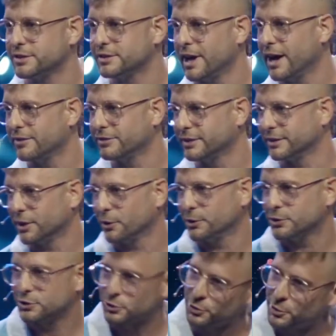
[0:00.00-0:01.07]
stuff and going
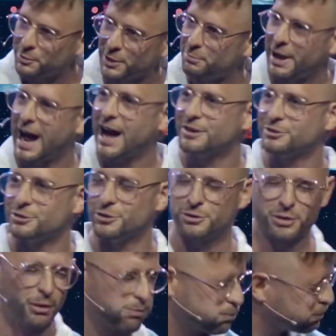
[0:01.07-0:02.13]
to school to be a pastor, and so